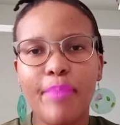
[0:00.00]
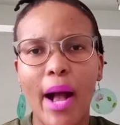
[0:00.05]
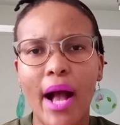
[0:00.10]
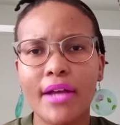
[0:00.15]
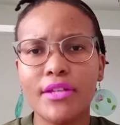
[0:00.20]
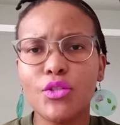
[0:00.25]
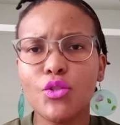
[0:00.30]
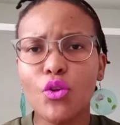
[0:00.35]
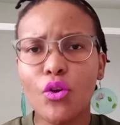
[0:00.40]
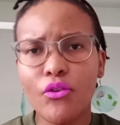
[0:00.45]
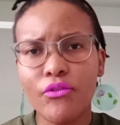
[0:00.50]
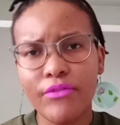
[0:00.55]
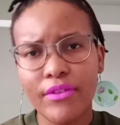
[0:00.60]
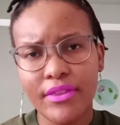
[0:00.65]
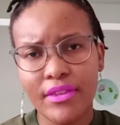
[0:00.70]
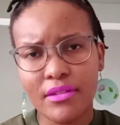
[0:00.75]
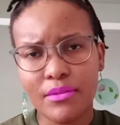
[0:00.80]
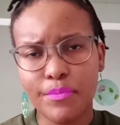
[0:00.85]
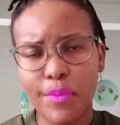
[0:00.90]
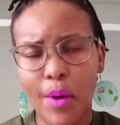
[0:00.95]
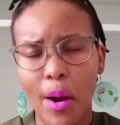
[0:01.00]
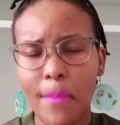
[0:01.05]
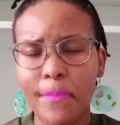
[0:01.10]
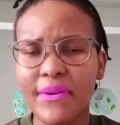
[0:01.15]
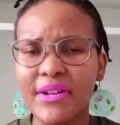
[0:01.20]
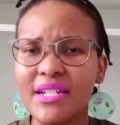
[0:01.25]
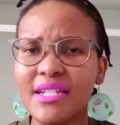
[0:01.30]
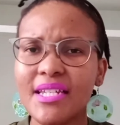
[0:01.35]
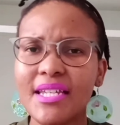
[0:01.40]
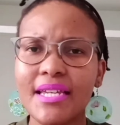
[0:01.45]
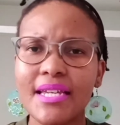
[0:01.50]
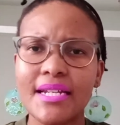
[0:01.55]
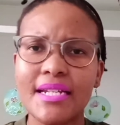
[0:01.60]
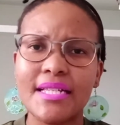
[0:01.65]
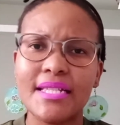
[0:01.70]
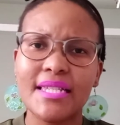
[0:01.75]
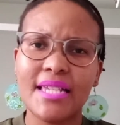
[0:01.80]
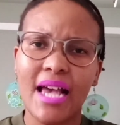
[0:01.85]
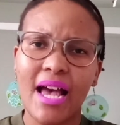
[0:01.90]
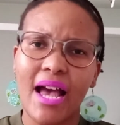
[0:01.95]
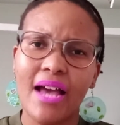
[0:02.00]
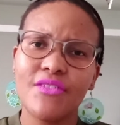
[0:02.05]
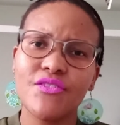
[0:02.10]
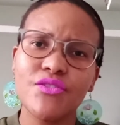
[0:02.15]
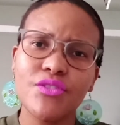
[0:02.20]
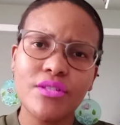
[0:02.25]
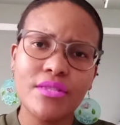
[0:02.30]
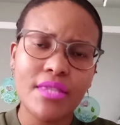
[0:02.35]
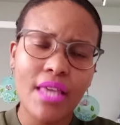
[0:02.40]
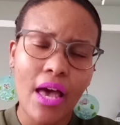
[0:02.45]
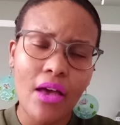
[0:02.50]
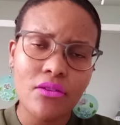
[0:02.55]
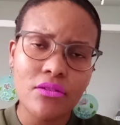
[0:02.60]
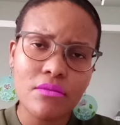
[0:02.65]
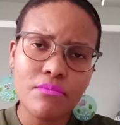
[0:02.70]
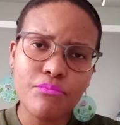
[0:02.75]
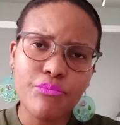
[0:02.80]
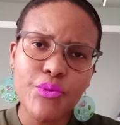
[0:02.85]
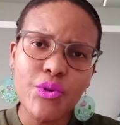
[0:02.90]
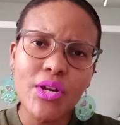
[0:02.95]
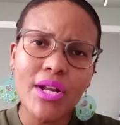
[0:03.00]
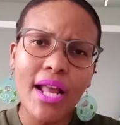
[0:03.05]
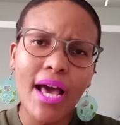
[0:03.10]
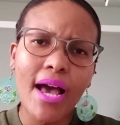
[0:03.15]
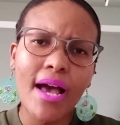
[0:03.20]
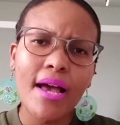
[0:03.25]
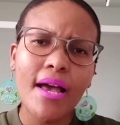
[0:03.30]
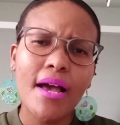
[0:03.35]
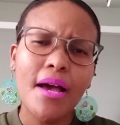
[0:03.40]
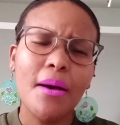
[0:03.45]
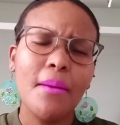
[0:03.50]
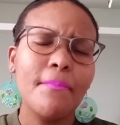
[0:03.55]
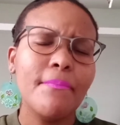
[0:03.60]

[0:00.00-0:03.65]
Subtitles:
passed over this property and it's 100,000 pula,